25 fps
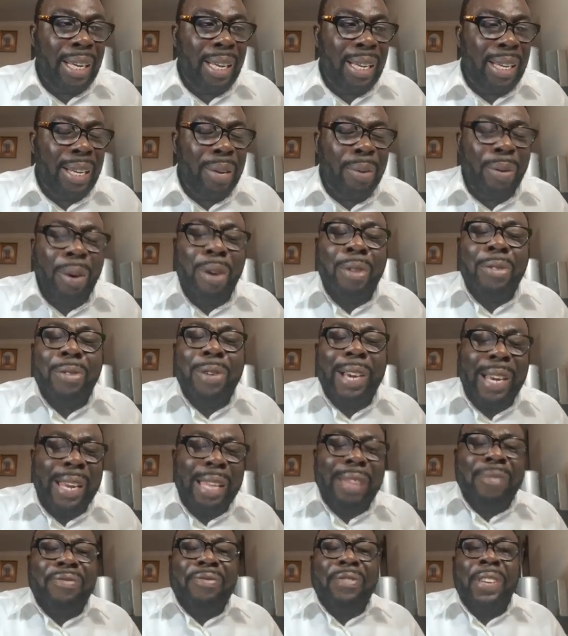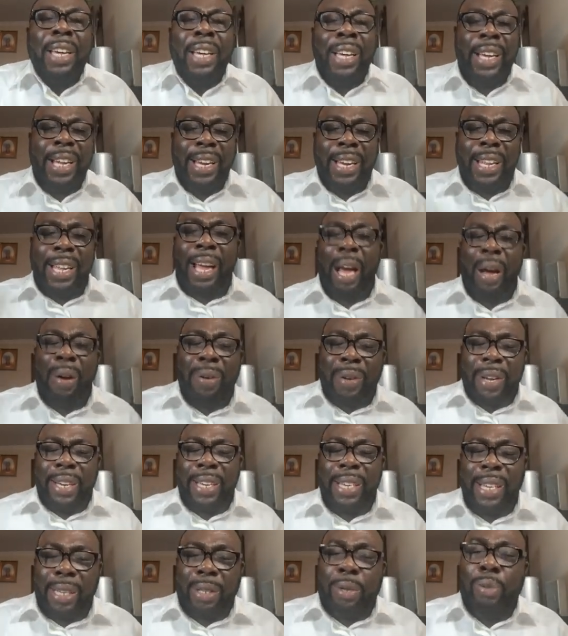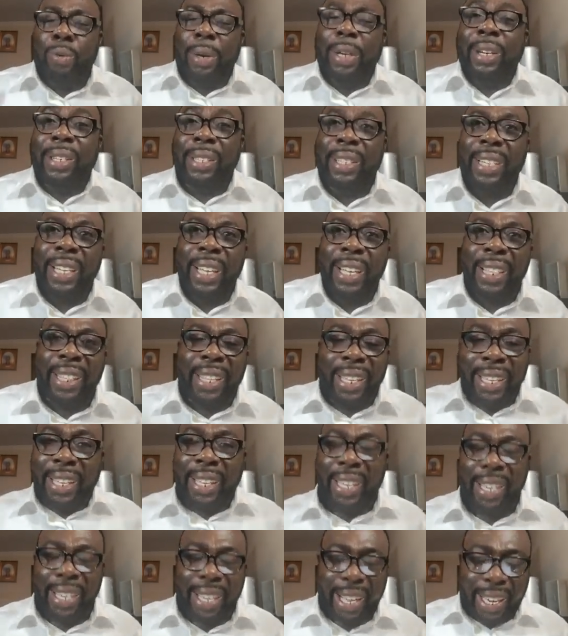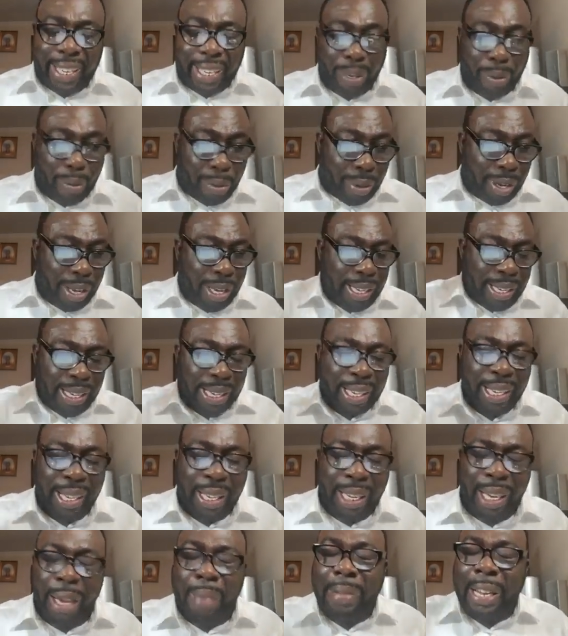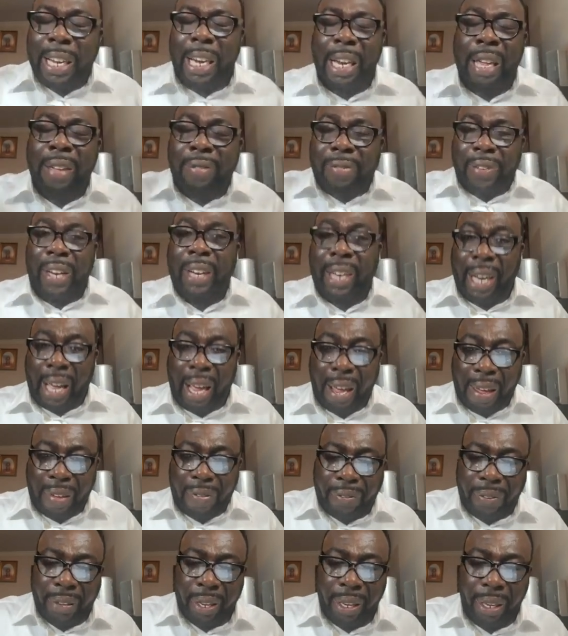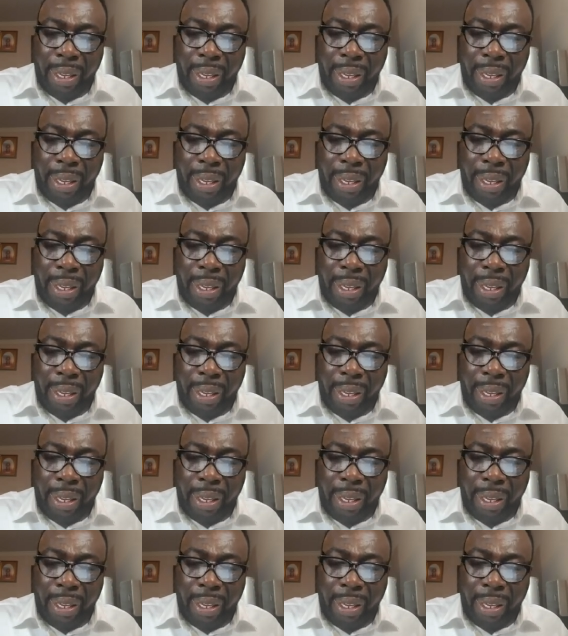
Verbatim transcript: they want to live anyhow in this world, thinking that the world, let me live your life.